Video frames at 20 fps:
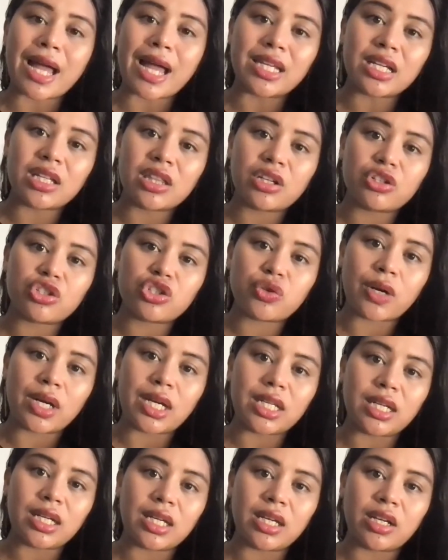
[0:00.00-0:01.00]
their
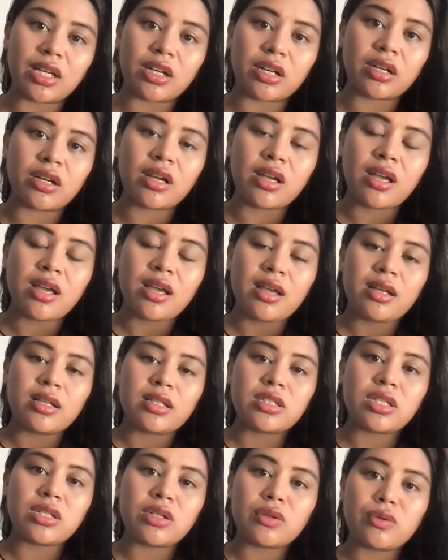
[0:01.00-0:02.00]
training here
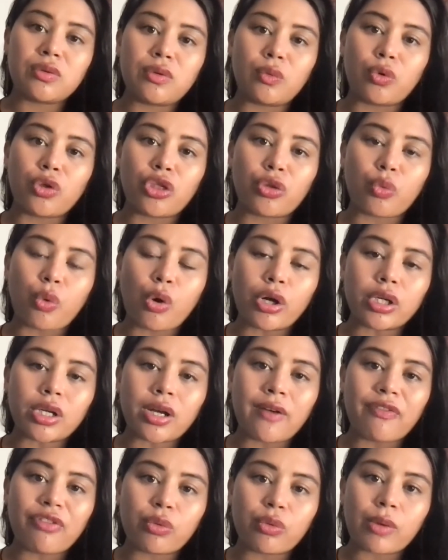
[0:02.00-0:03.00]
to thwart
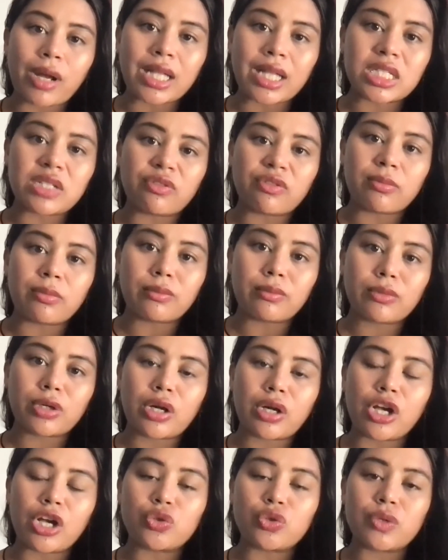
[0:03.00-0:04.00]
off threats from
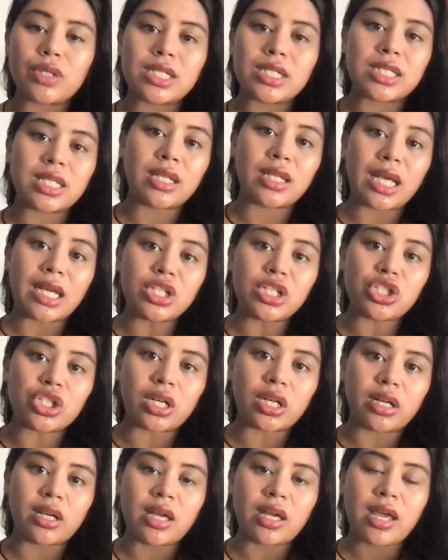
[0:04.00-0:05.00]
countries in
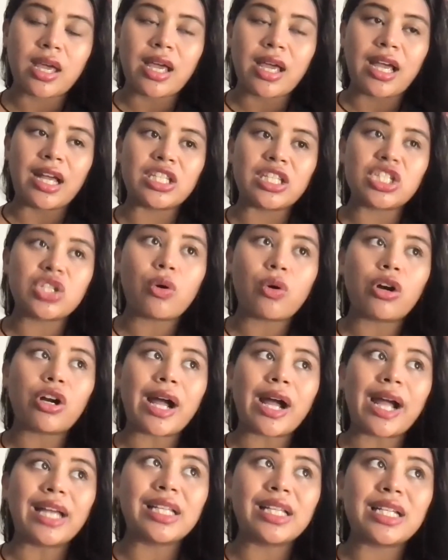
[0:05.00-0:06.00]
Asia. And so our
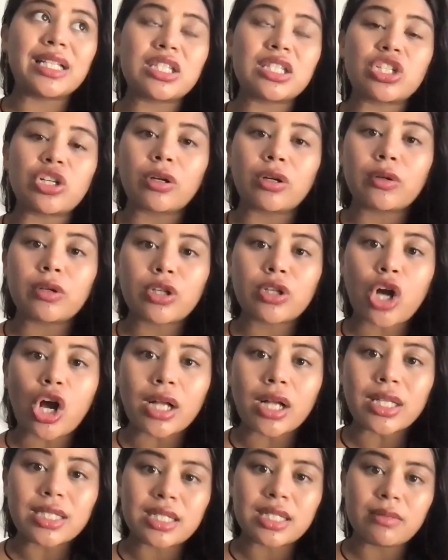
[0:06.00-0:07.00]
islands are
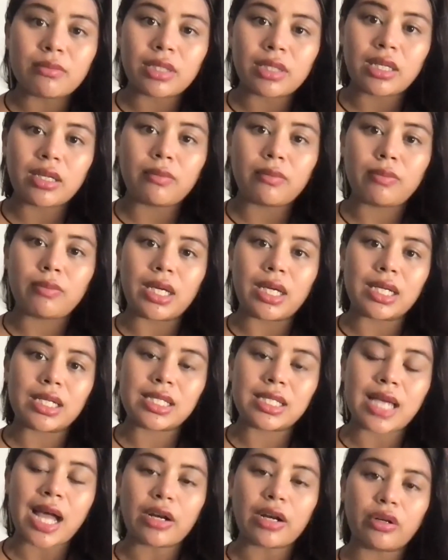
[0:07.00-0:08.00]
constantly being
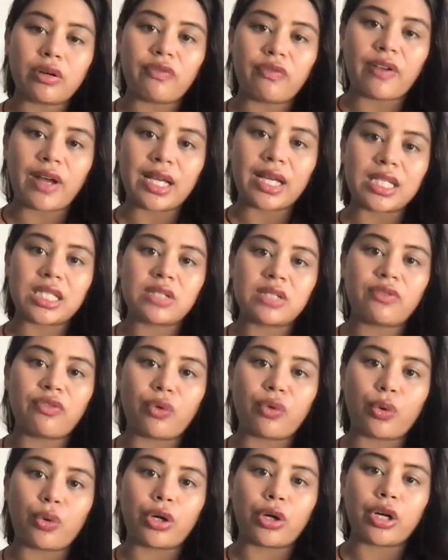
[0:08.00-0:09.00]
sacrificed
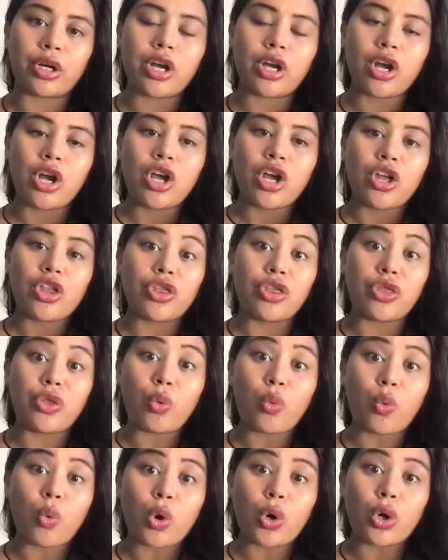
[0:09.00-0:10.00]
for
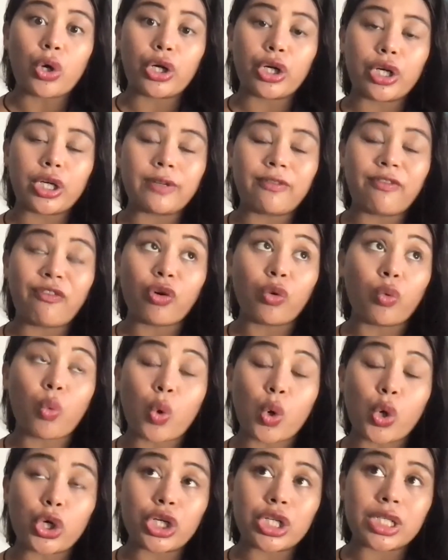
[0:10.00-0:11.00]

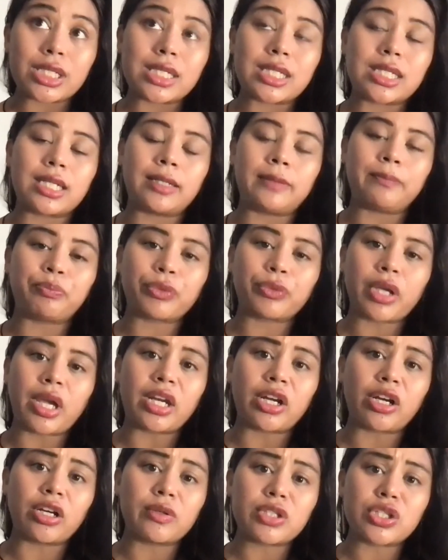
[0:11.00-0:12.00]
wars,
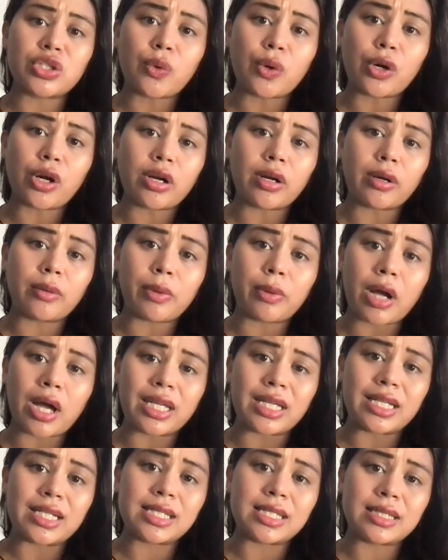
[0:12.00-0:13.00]
and so are our
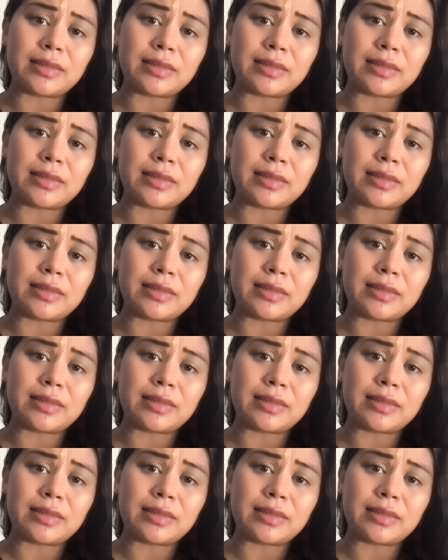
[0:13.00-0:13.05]
bodies,